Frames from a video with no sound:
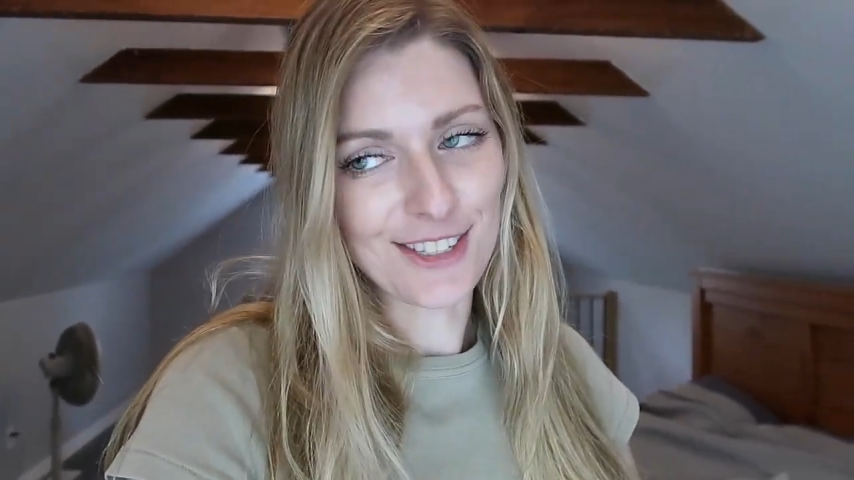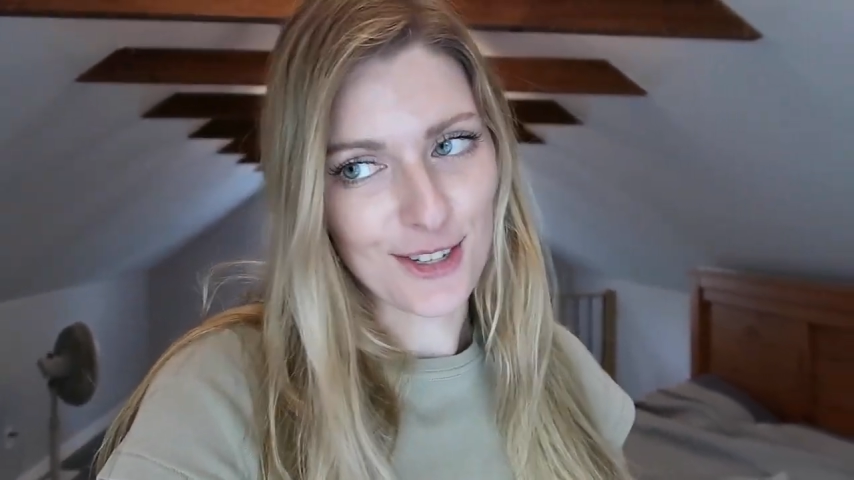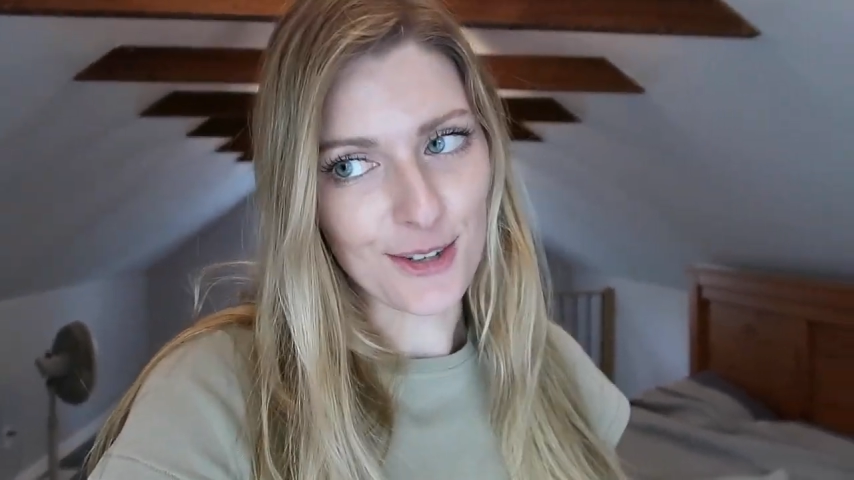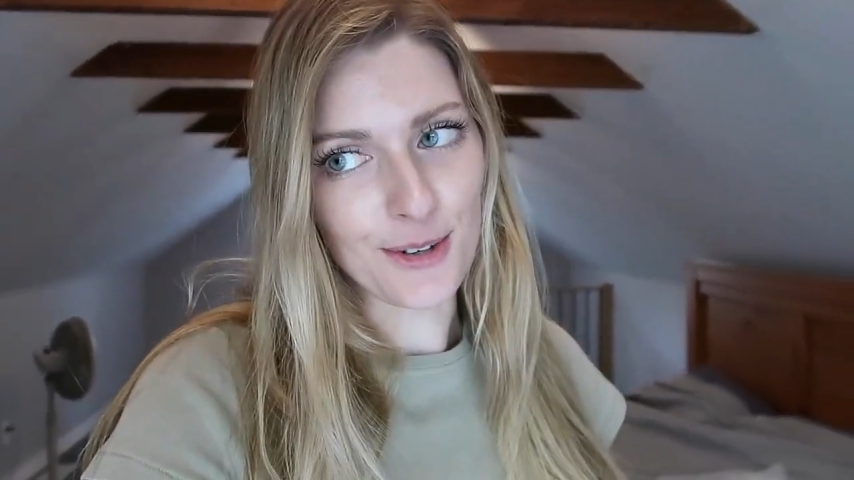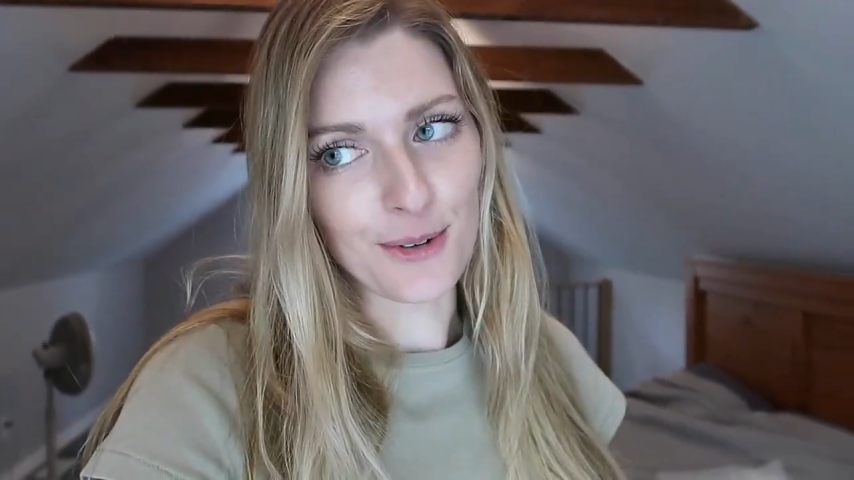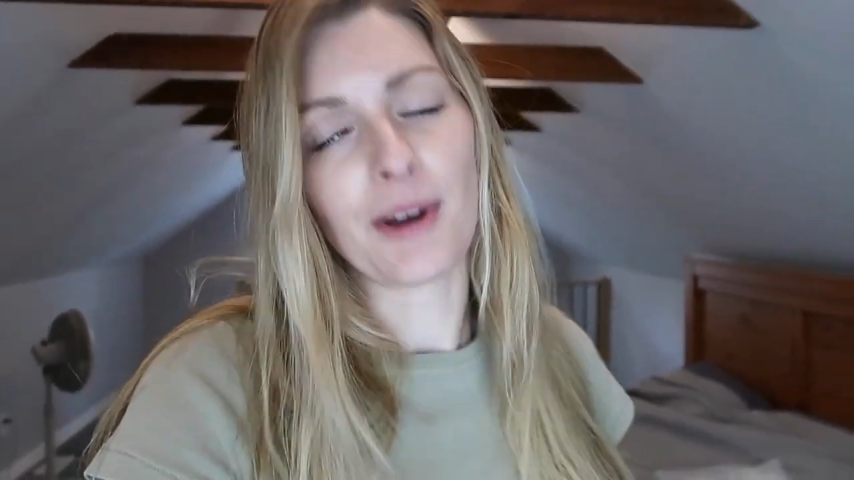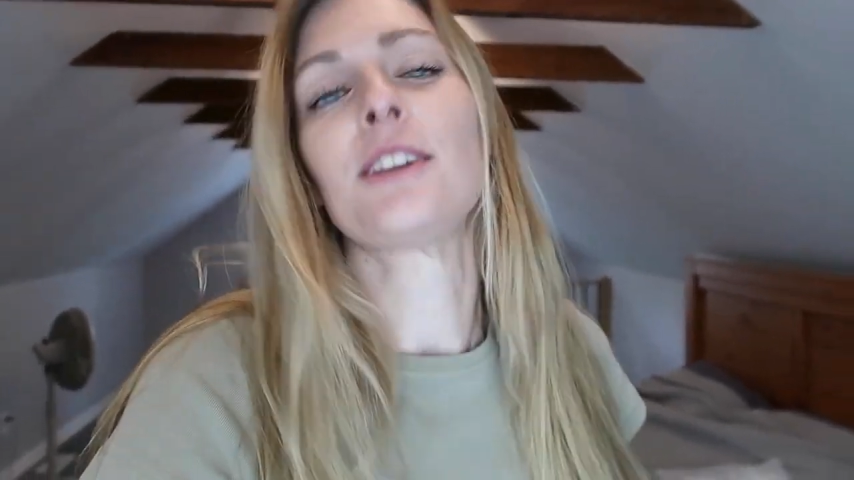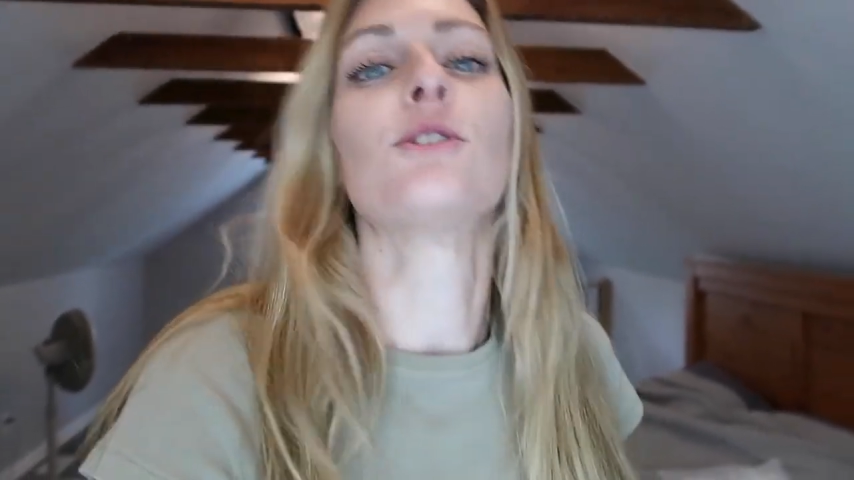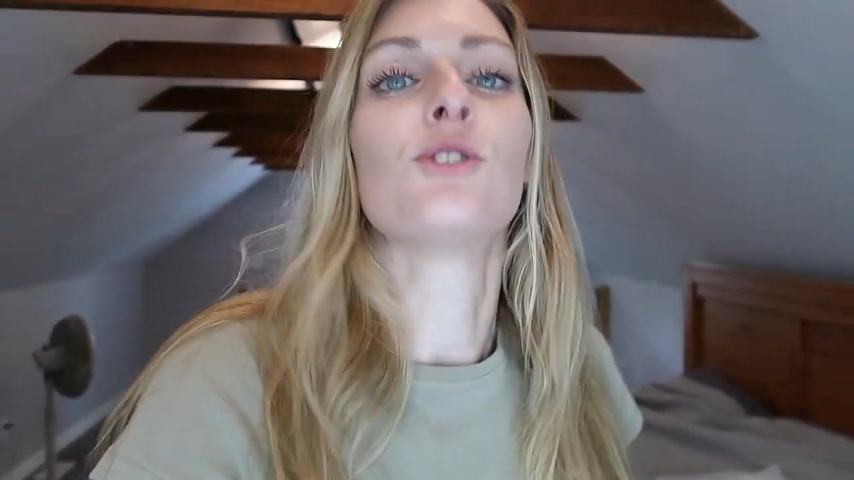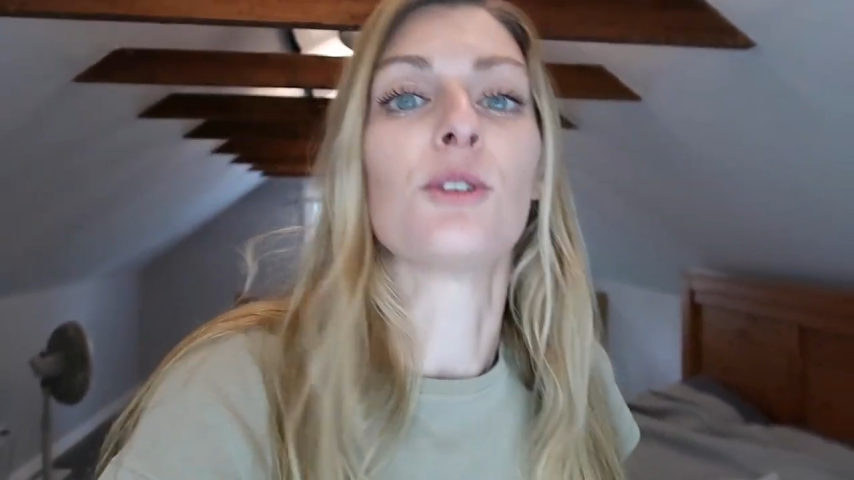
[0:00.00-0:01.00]
to my
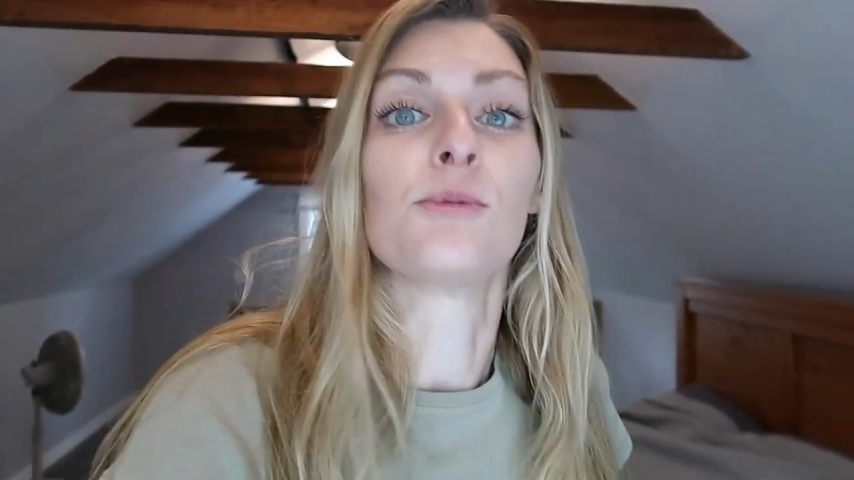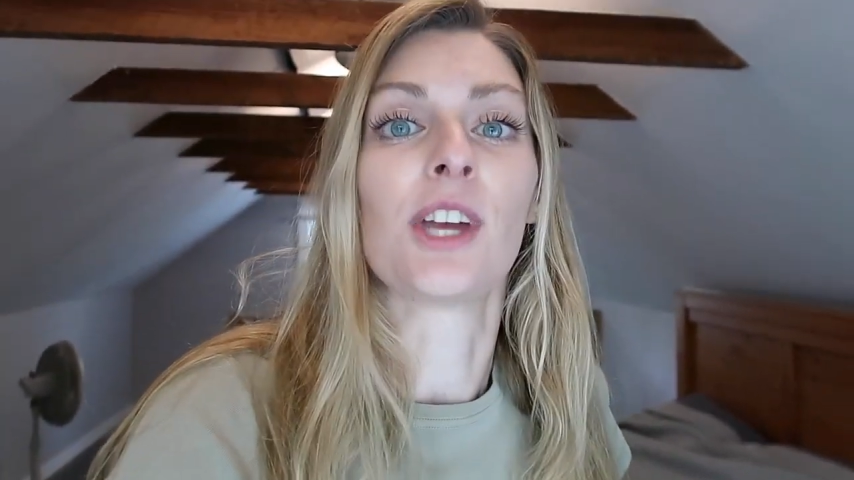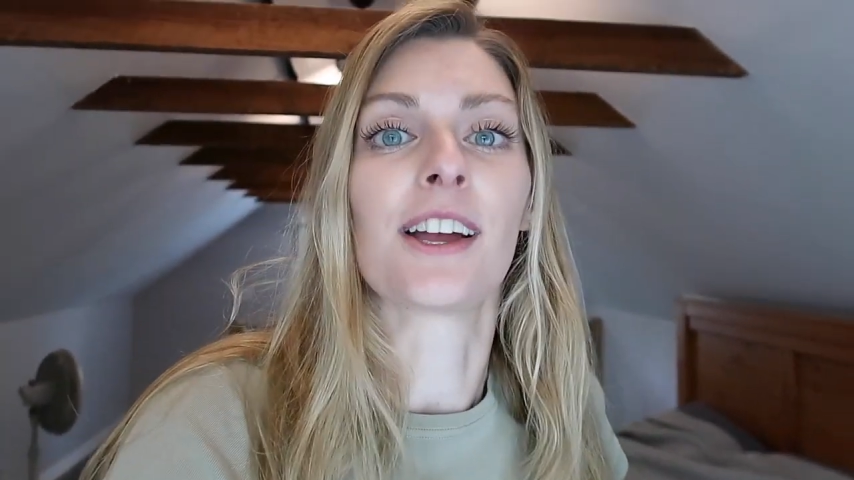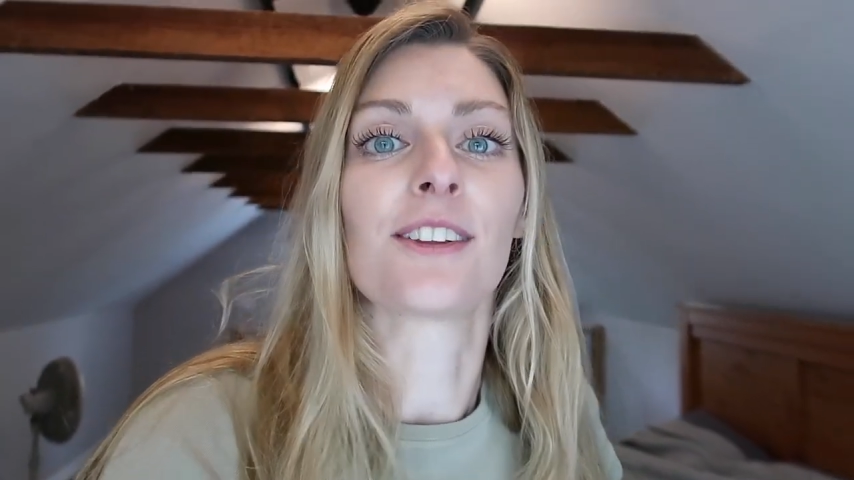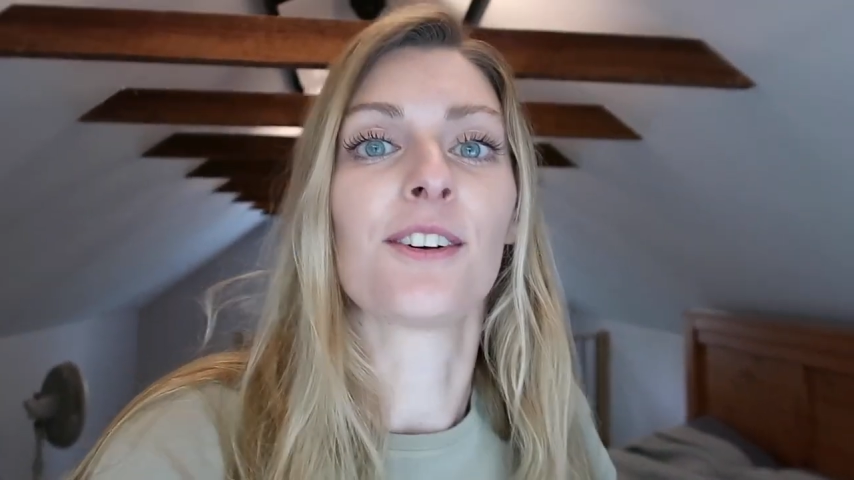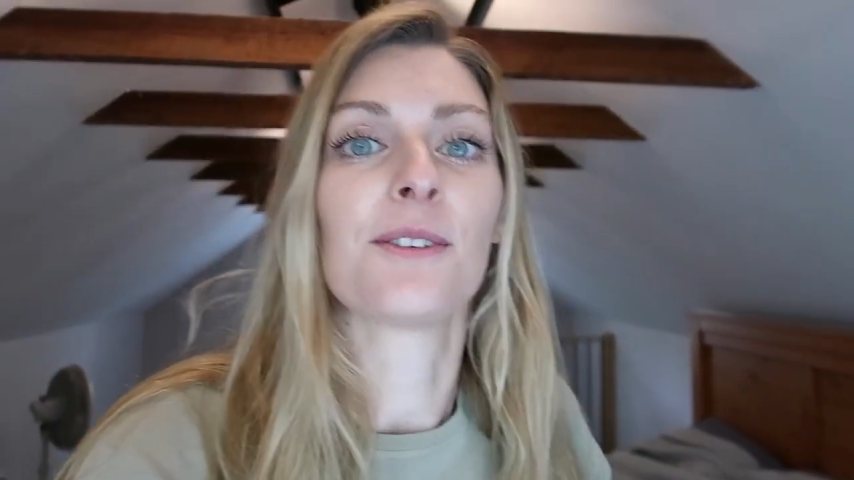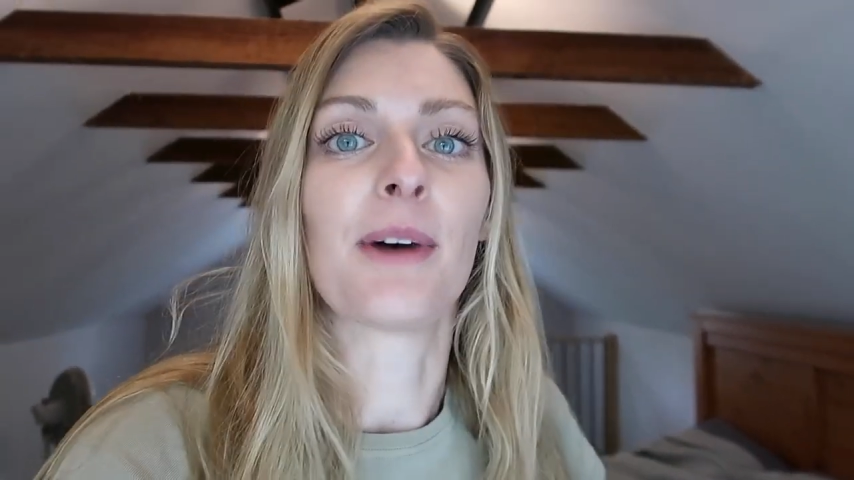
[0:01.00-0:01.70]
YouTube channel.